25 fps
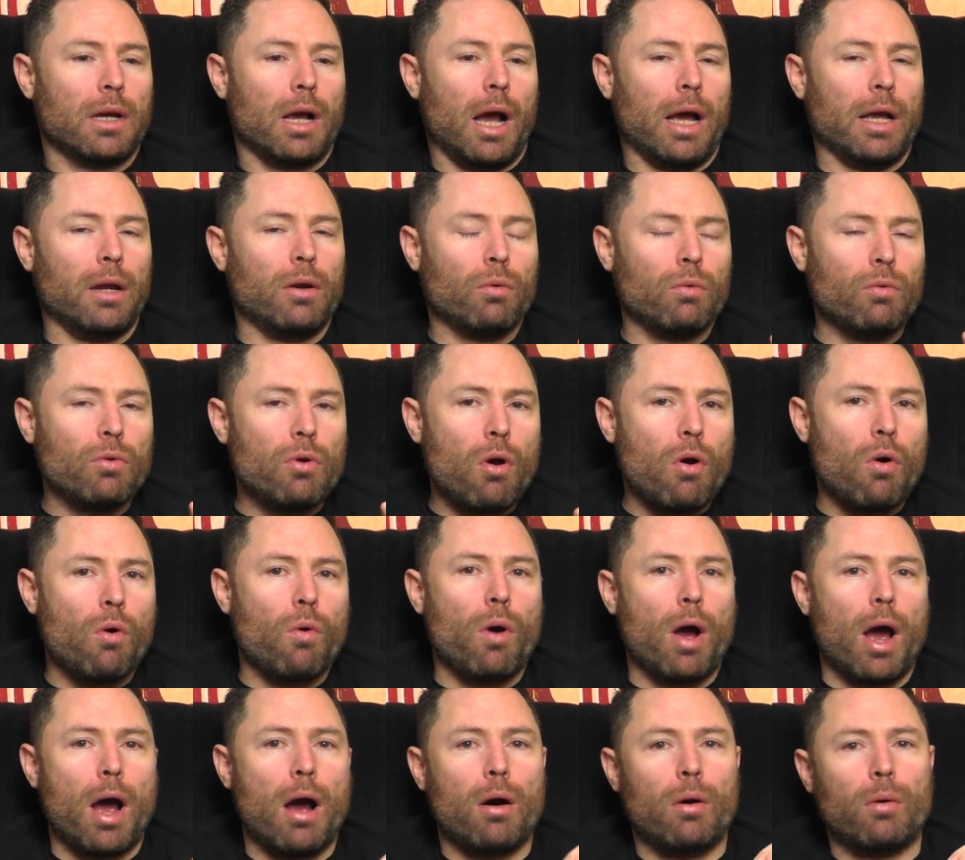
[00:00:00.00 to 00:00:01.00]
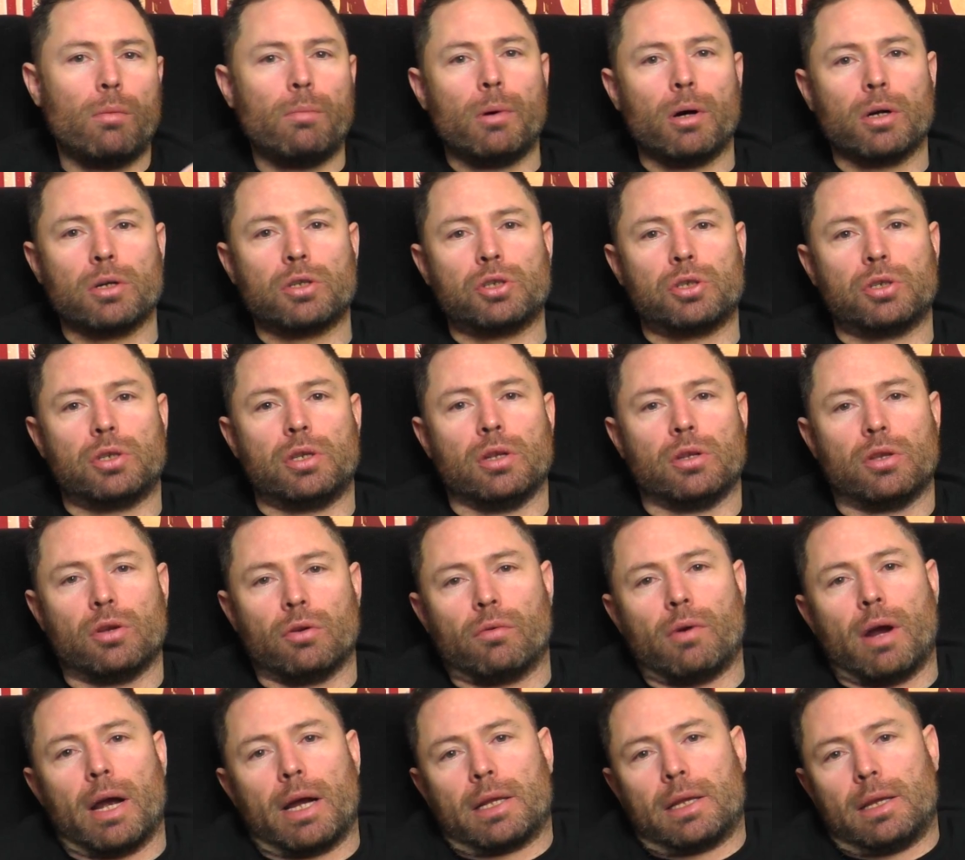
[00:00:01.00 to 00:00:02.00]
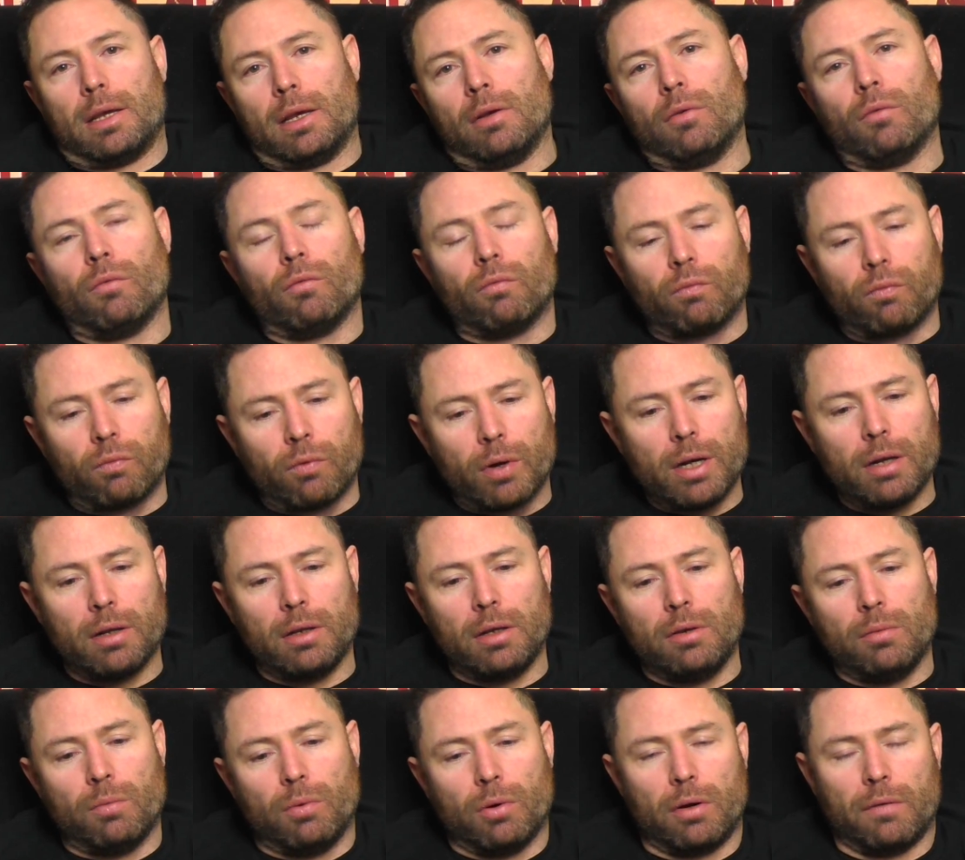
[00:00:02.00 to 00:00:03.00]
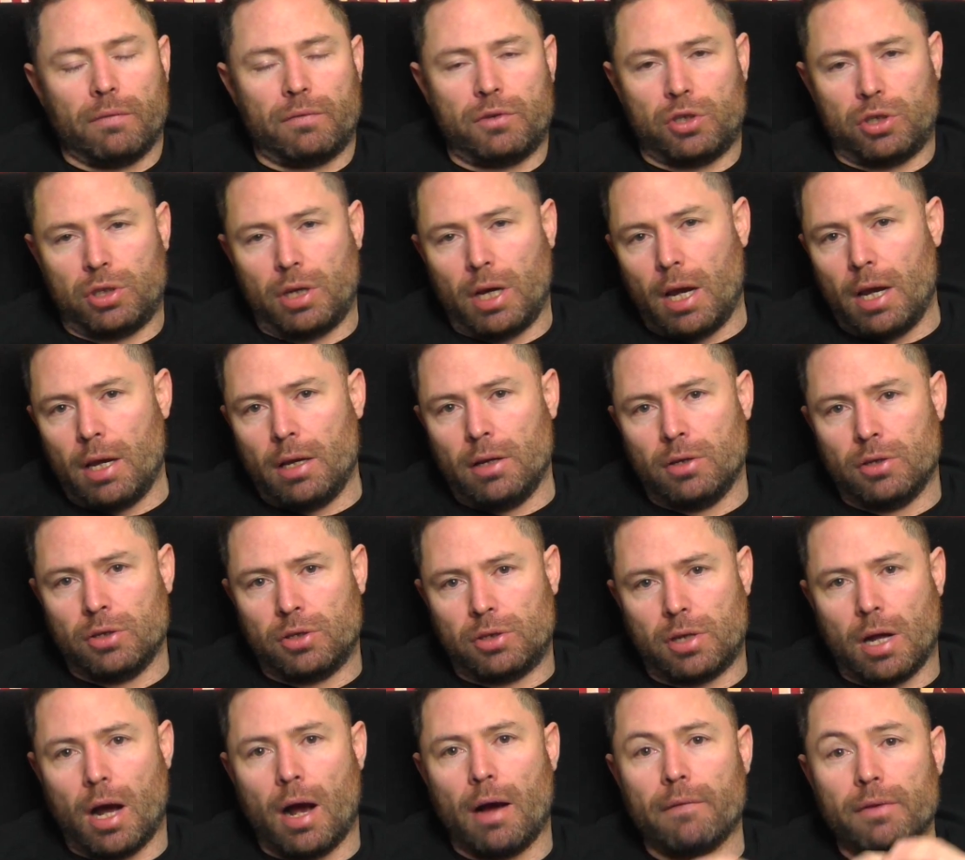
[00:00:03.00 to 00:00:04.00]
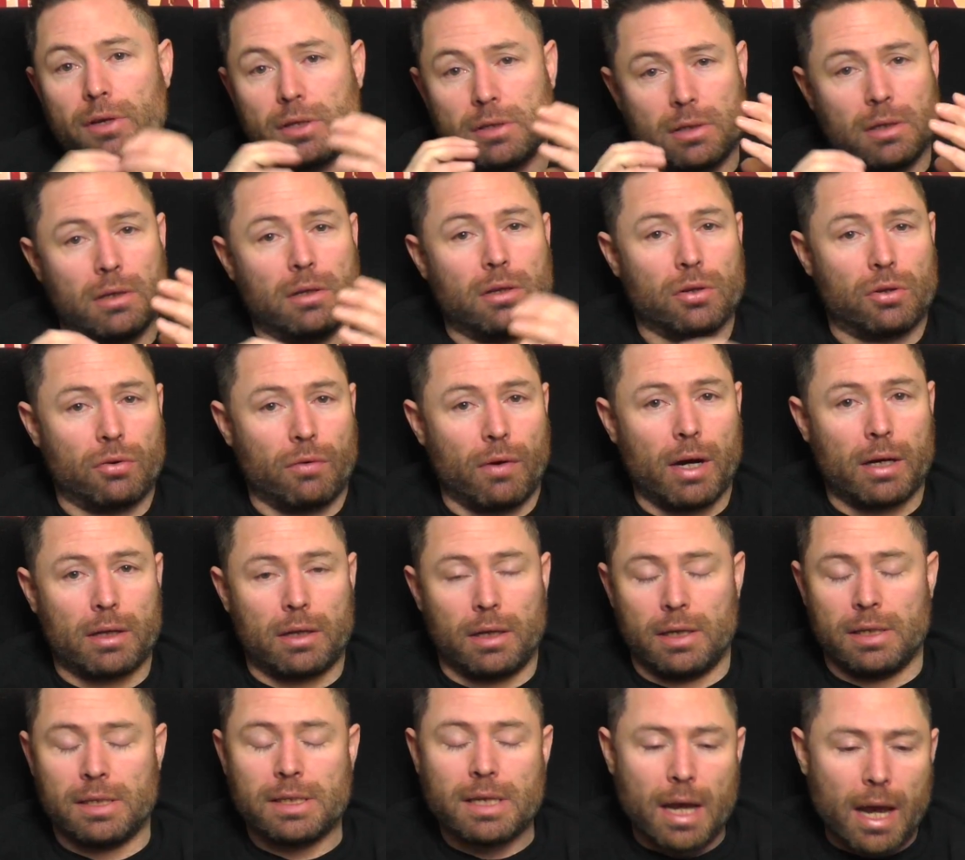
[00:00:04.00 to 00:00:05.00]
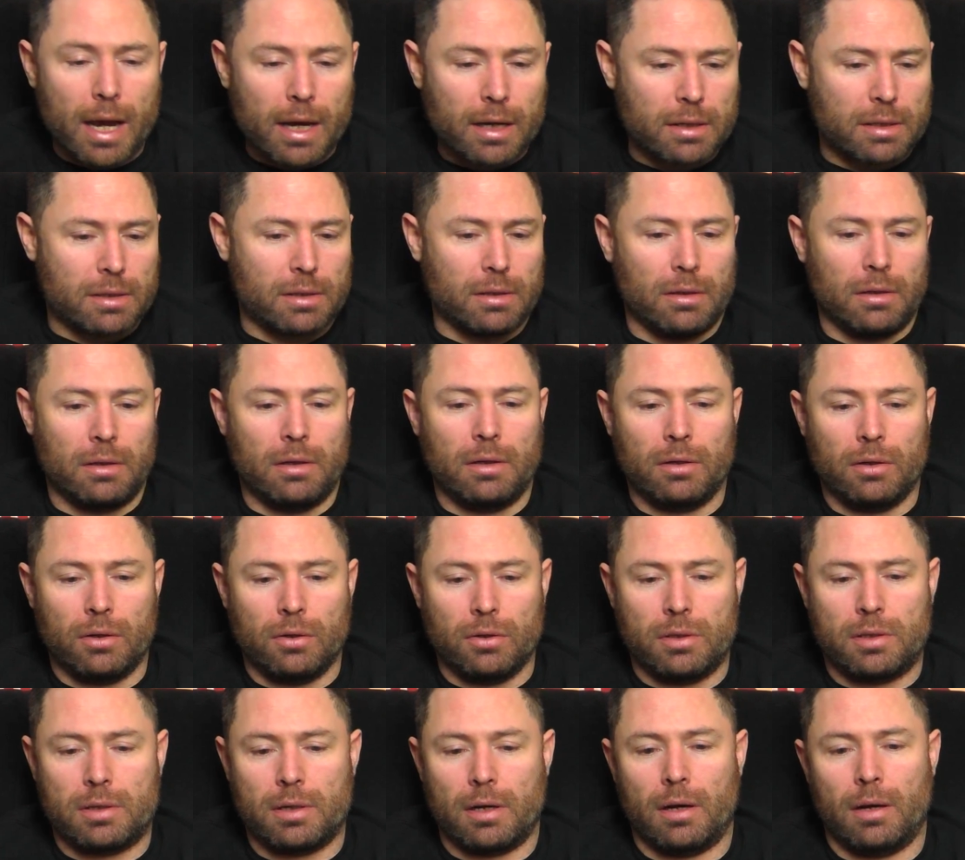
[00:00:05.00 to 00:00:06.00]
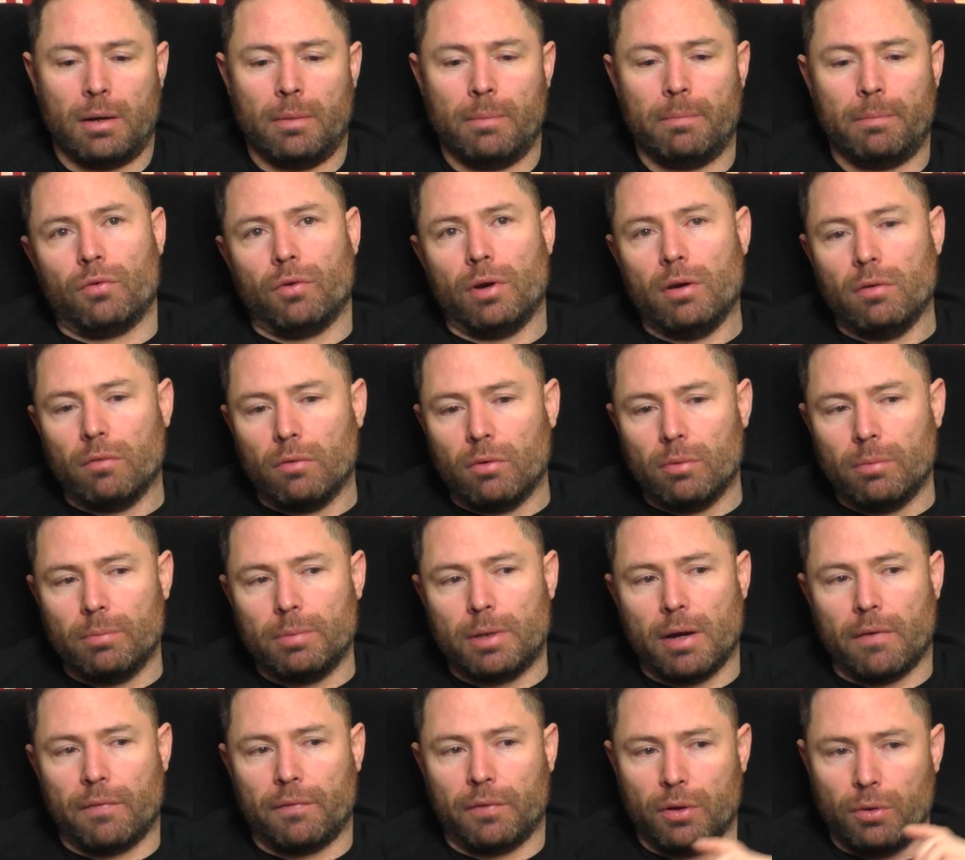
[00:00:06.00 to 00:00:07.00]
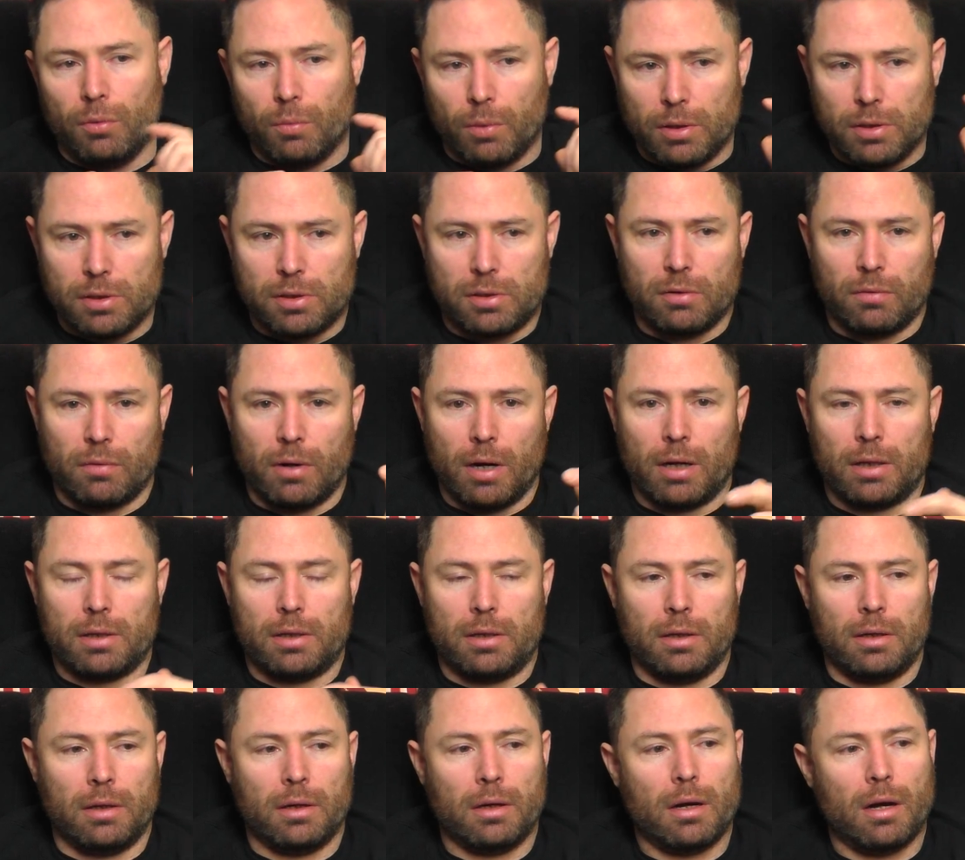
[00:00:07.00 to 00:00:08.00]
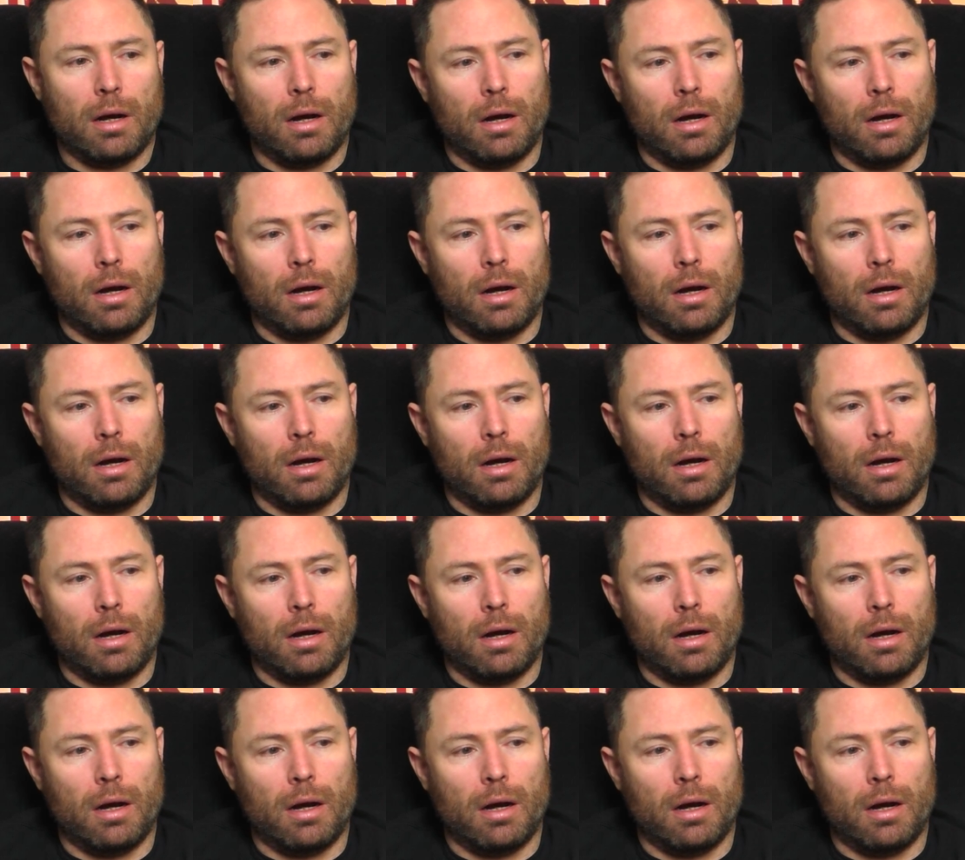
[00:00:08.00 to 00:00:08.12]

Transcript: I don't know how much the directing really would have changed. Obviously, the directing is excellent in Good Time. Green Room definitely wins directing.